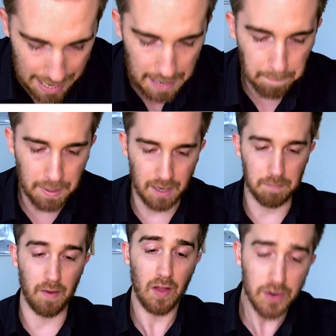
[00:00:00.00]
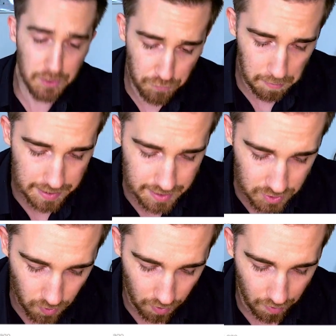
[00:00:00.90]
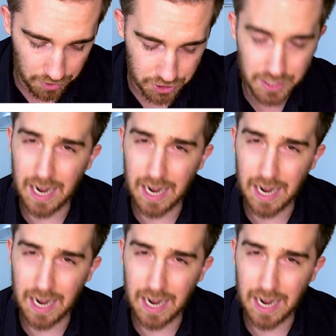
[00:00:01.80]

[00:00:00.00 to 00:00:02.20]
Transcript: Man Billenman? Oh, you're from my Discord, aren't you?